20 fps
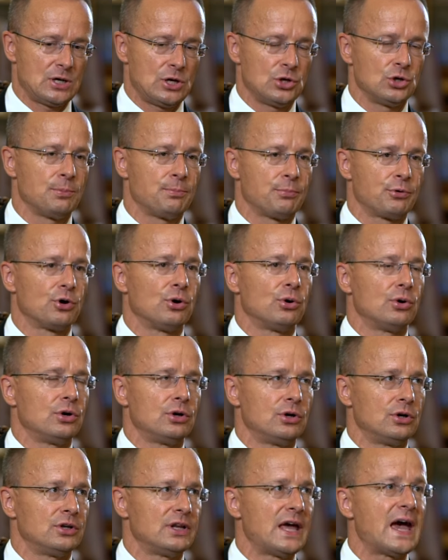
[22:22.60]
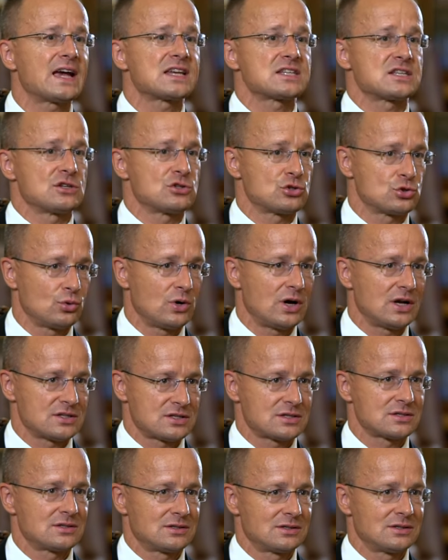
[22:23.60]
an, an, access to
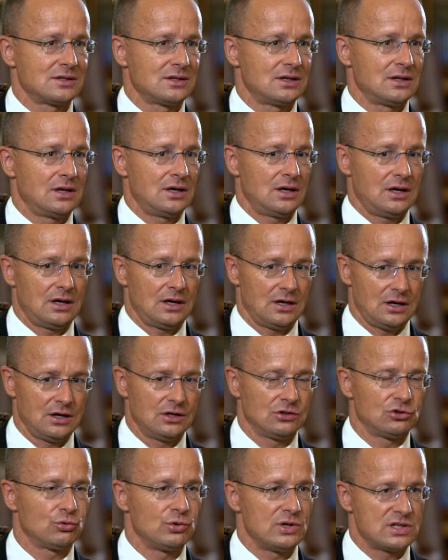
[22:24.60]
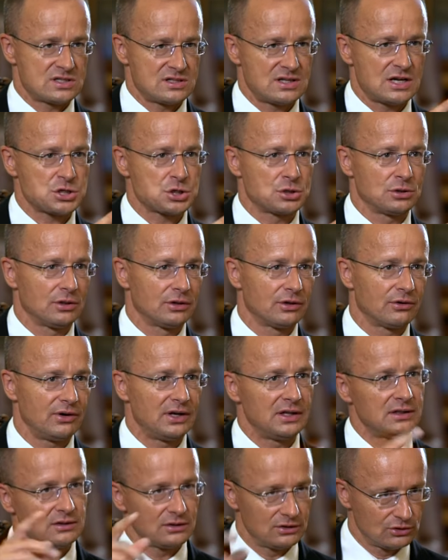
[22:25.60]
us, uh, to its national
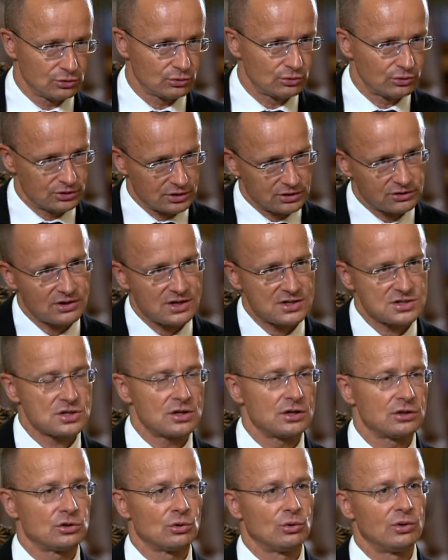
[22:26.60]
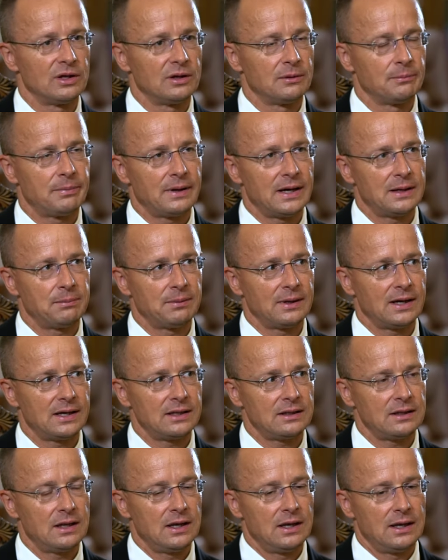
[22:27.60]
grid, to the Trans Anatolian
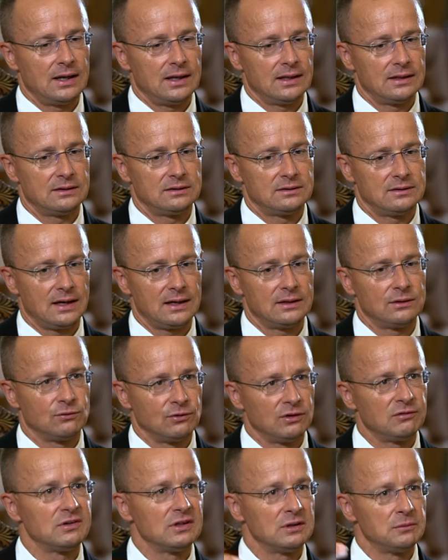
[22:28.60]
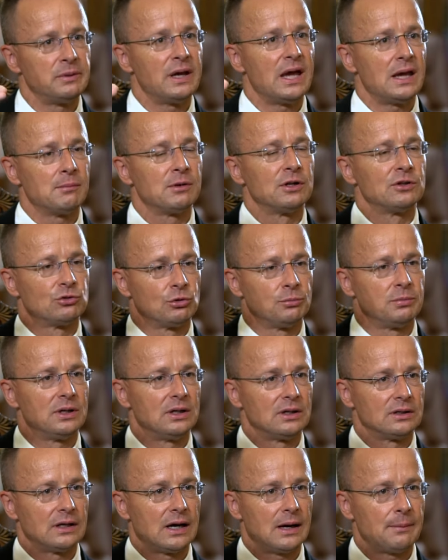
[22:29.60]
pipeline, then we will be able to
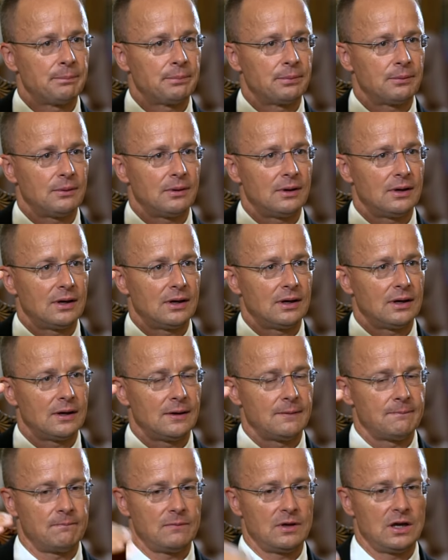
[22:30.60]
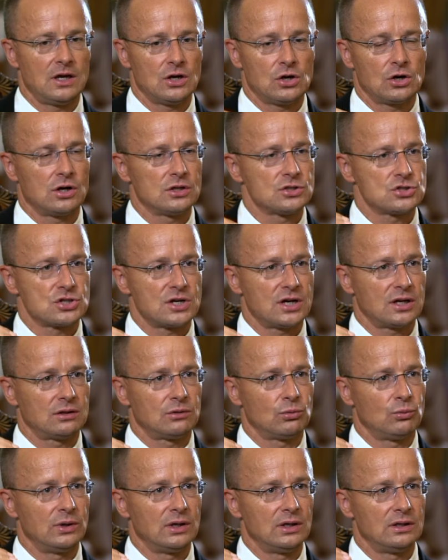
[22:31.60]
build up um, a contract
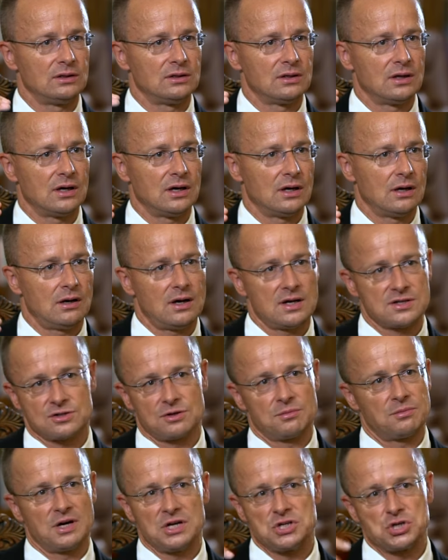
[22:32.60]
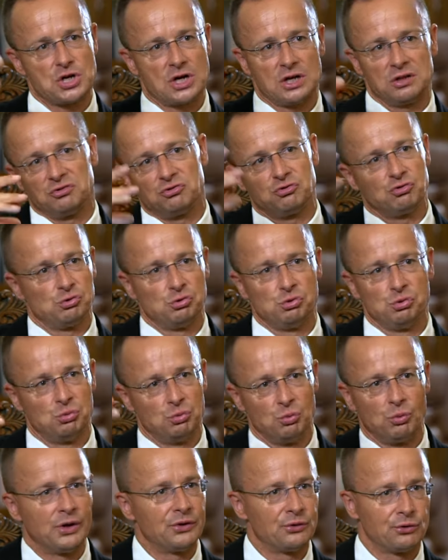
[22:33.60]
with uh, Azerbaijan to
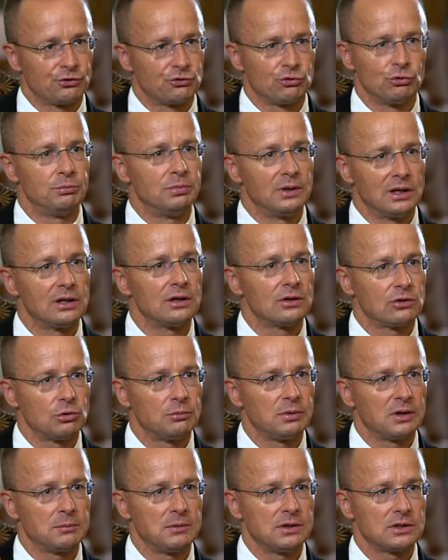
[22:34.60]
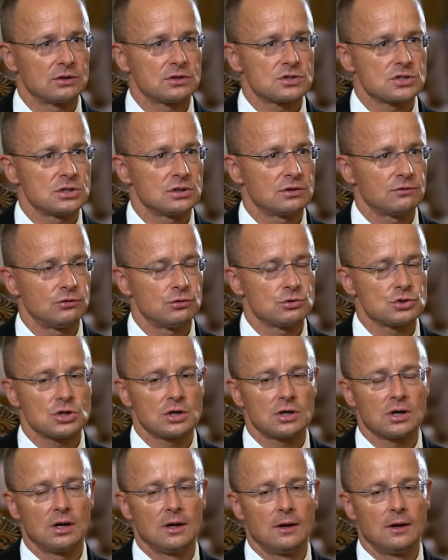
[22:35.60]
one or two billion cubic meters in the future.